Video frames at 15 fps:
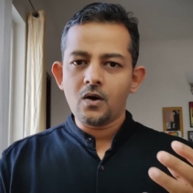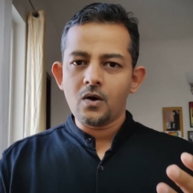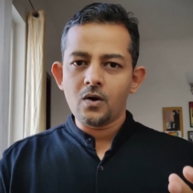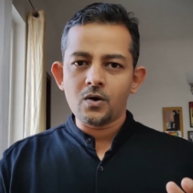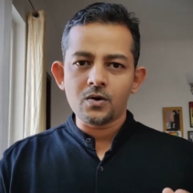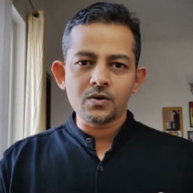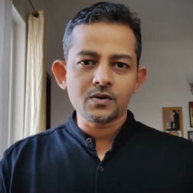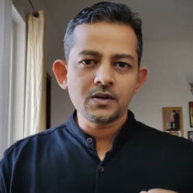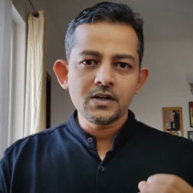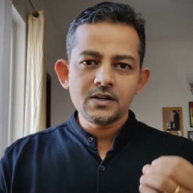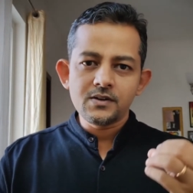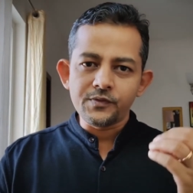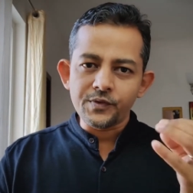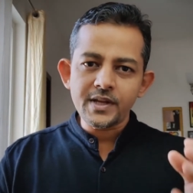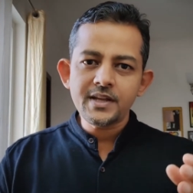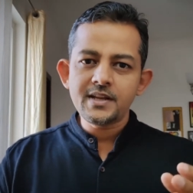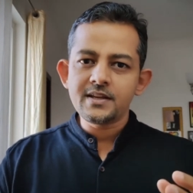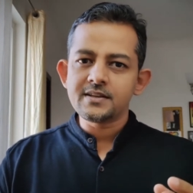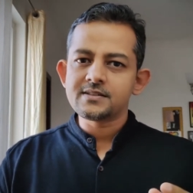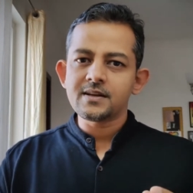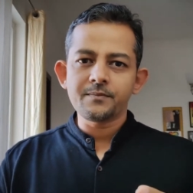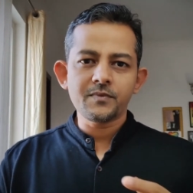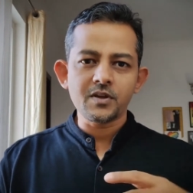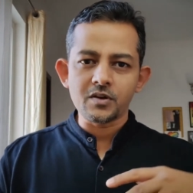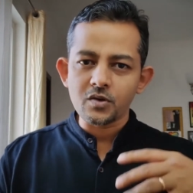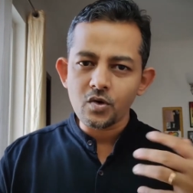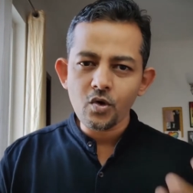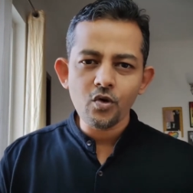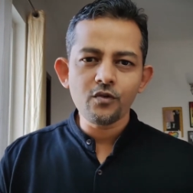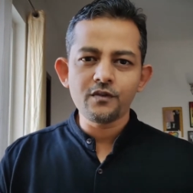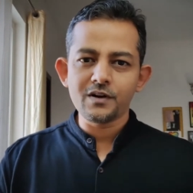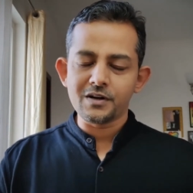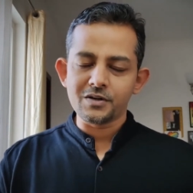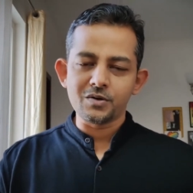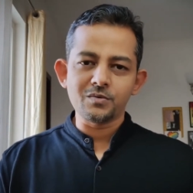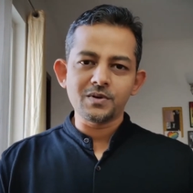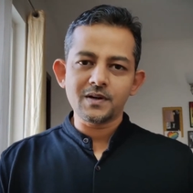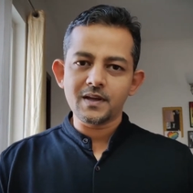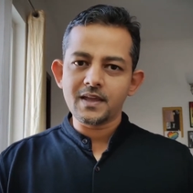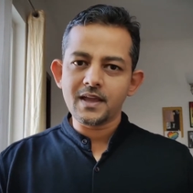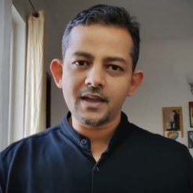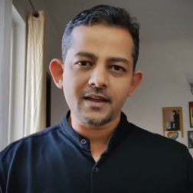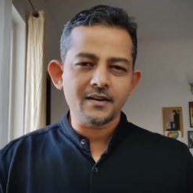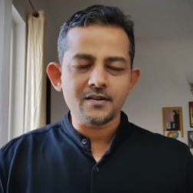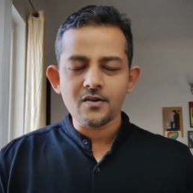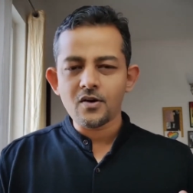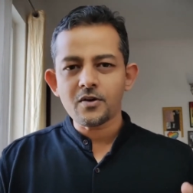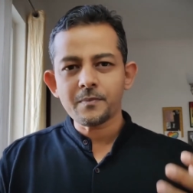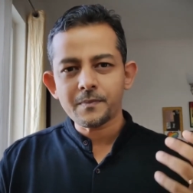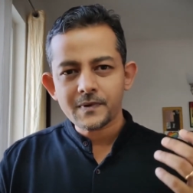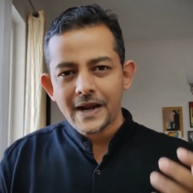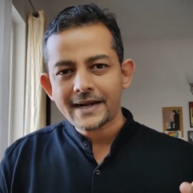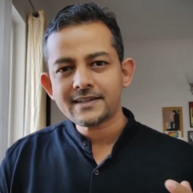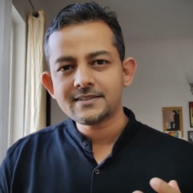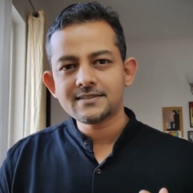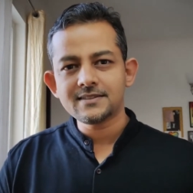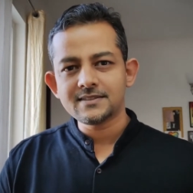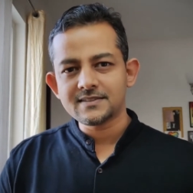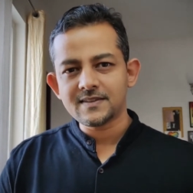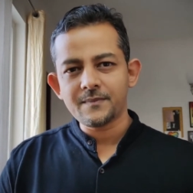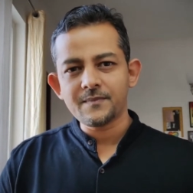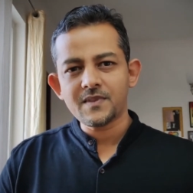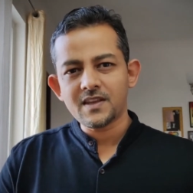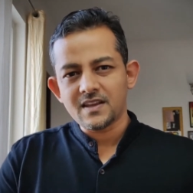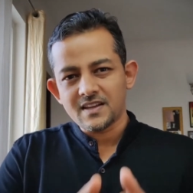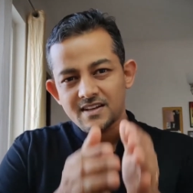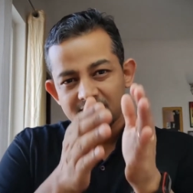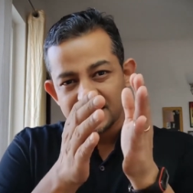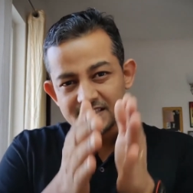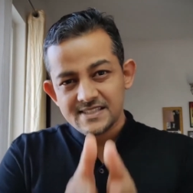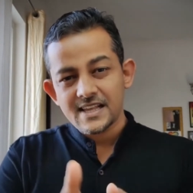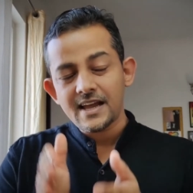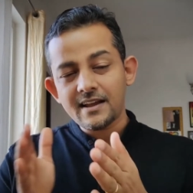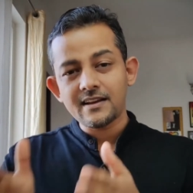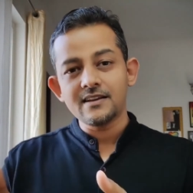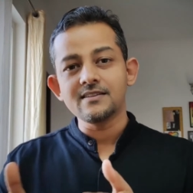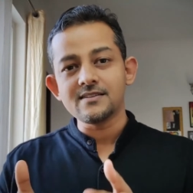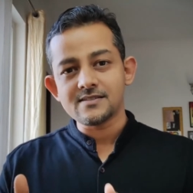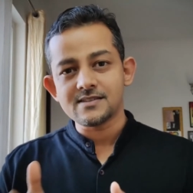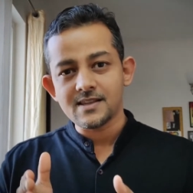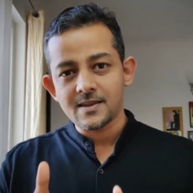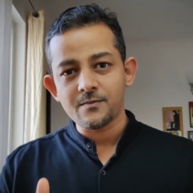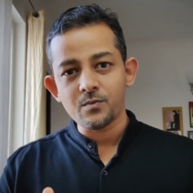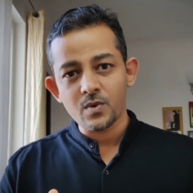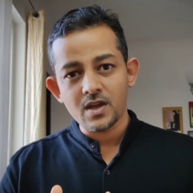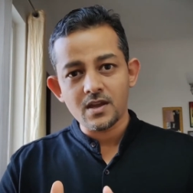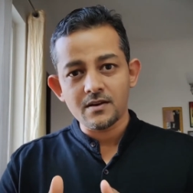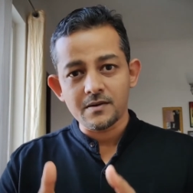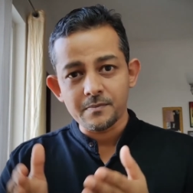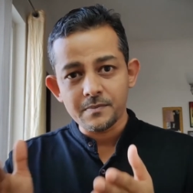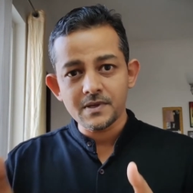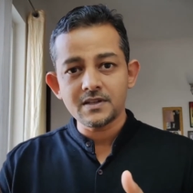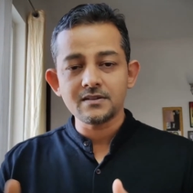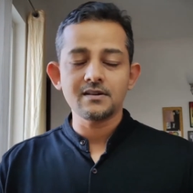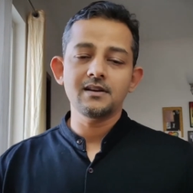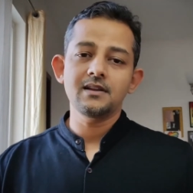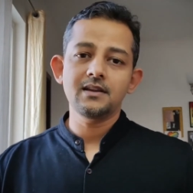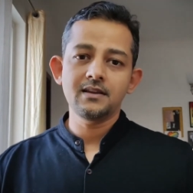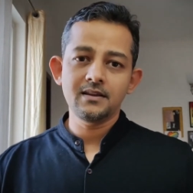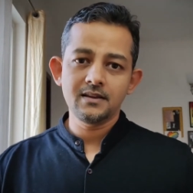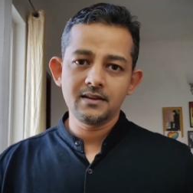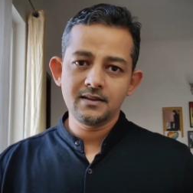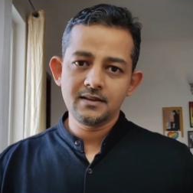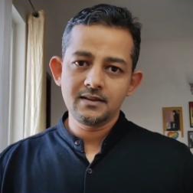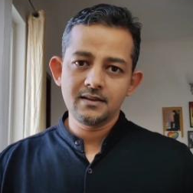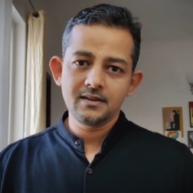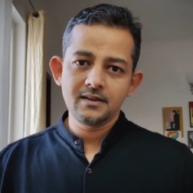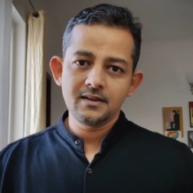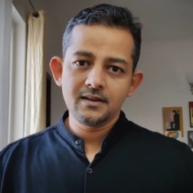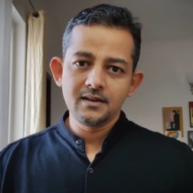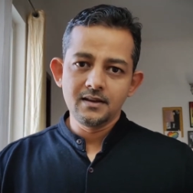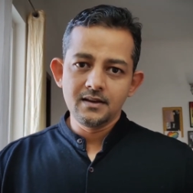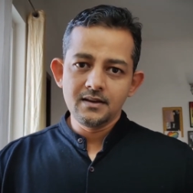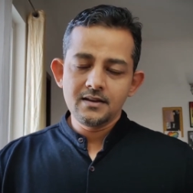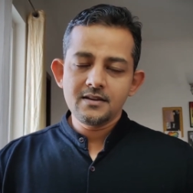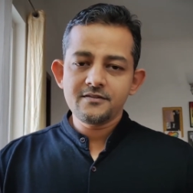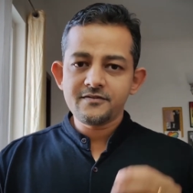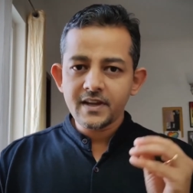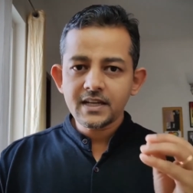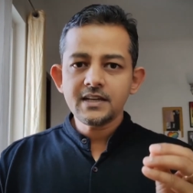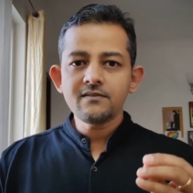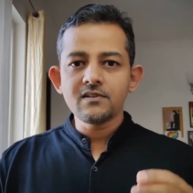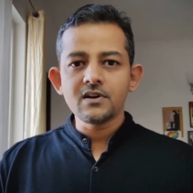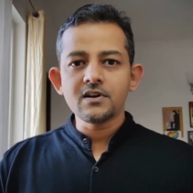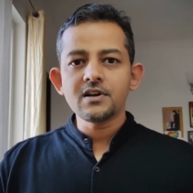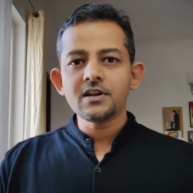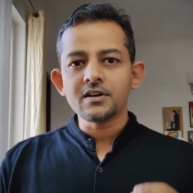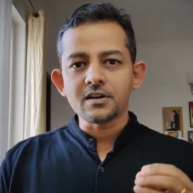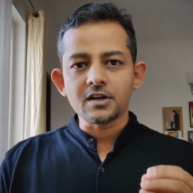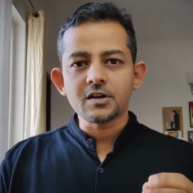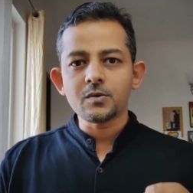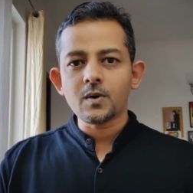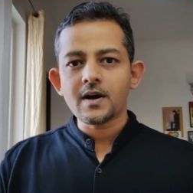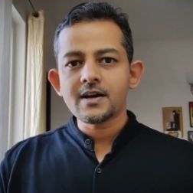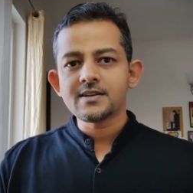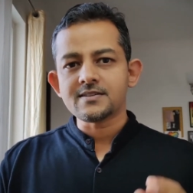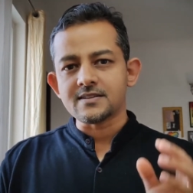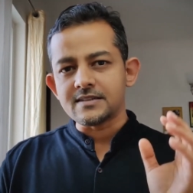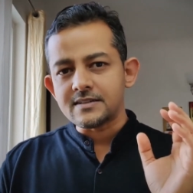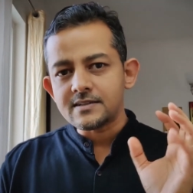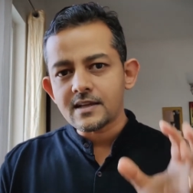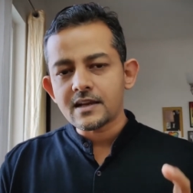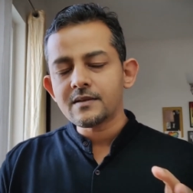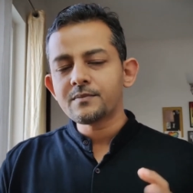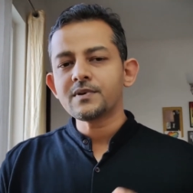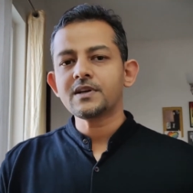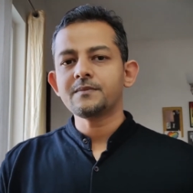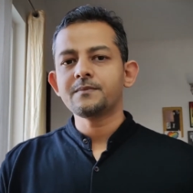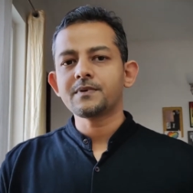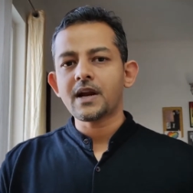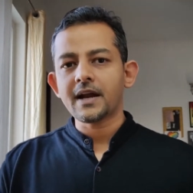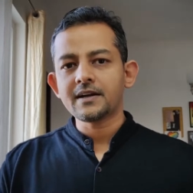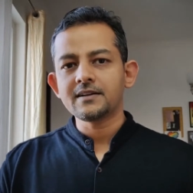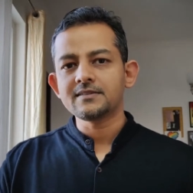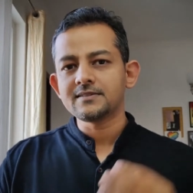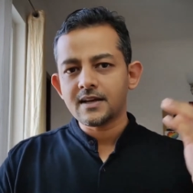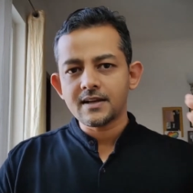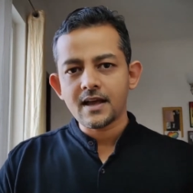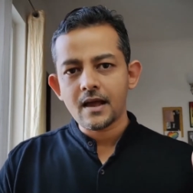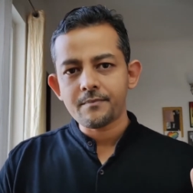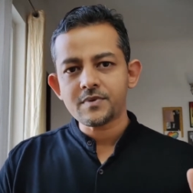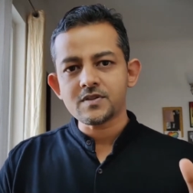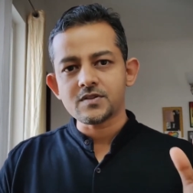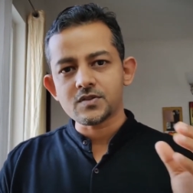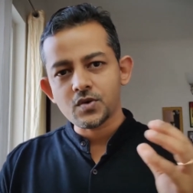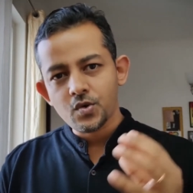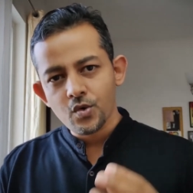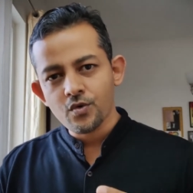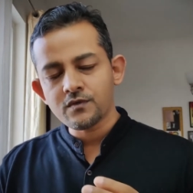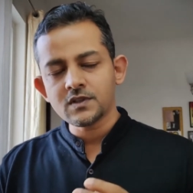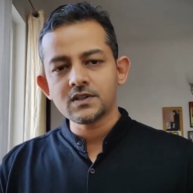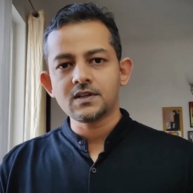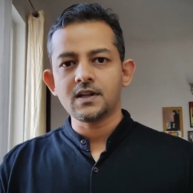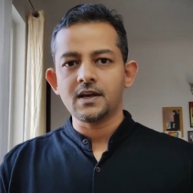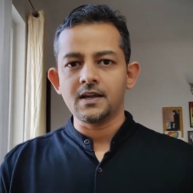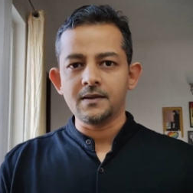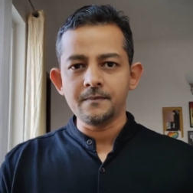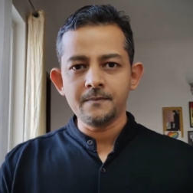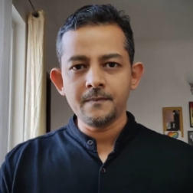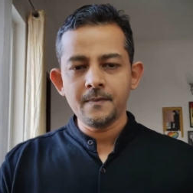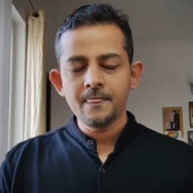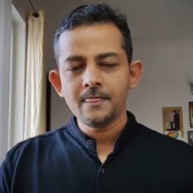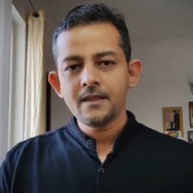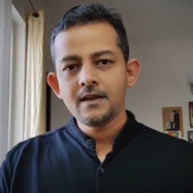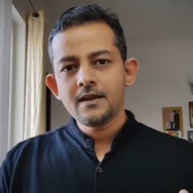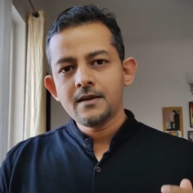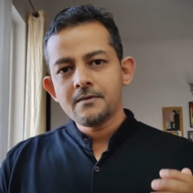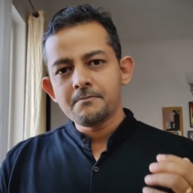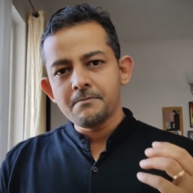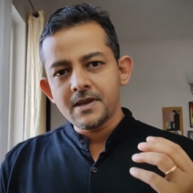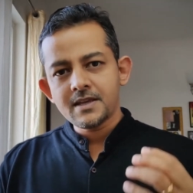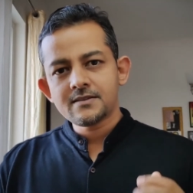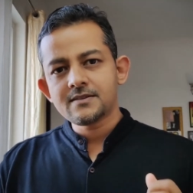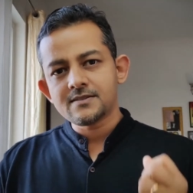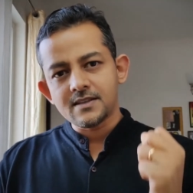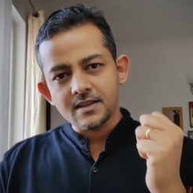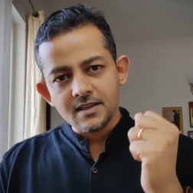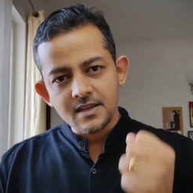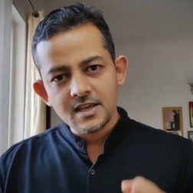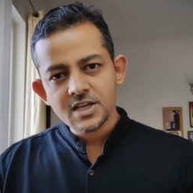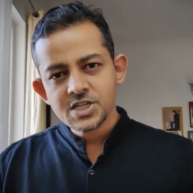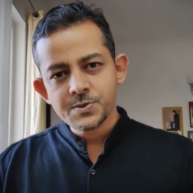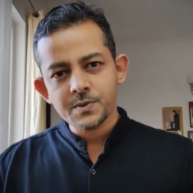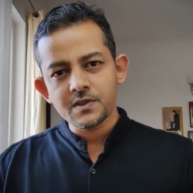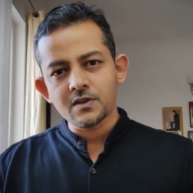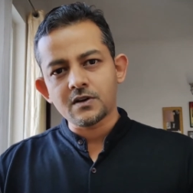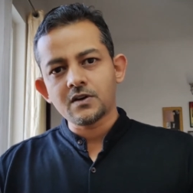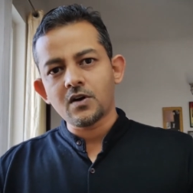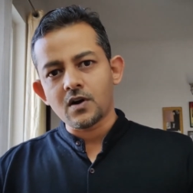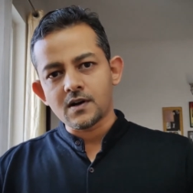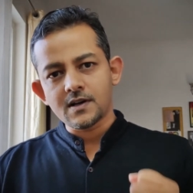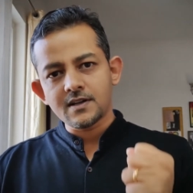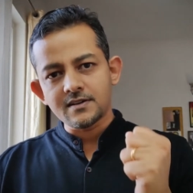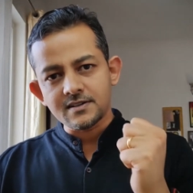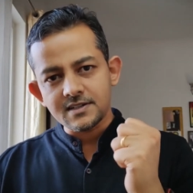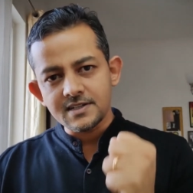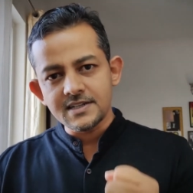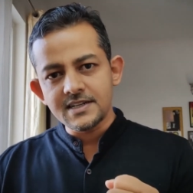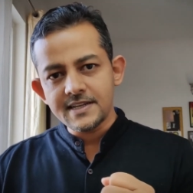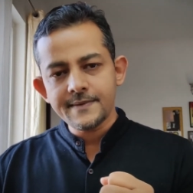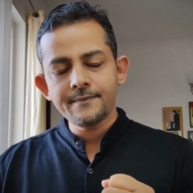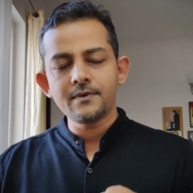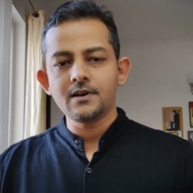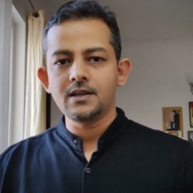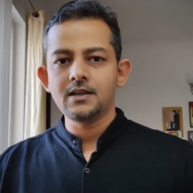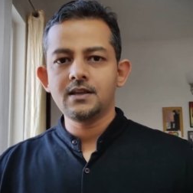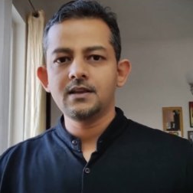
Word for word: or reading something over and over again, or practicing something in exactly the same way repeatedly. Effective learning requires deliberate practice that happens over time, makes us engage with the content deeply,